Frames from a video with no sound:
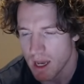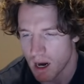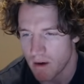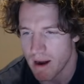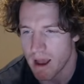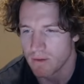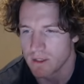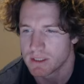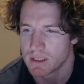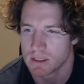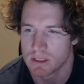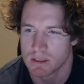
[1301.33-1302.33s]
around this
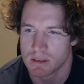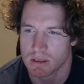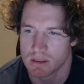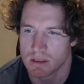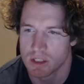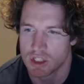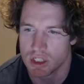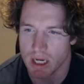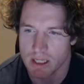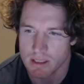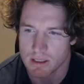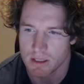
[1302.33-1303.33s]
is just to
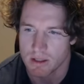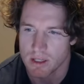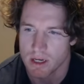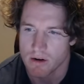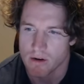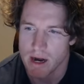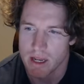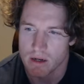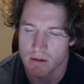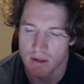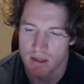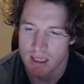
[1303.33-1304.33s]
suggest the
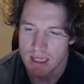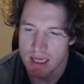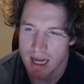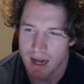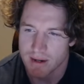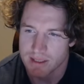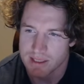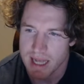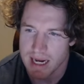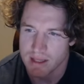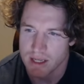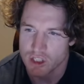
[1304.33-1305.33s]
theoretical
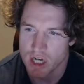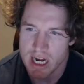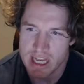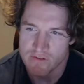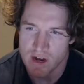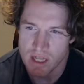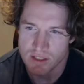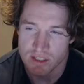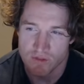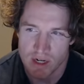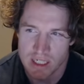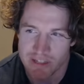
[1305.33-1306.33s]
understanding that JD Vance is
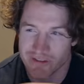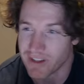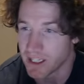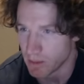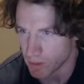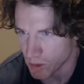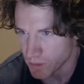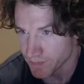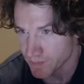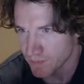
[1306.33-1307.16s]
very defeatable.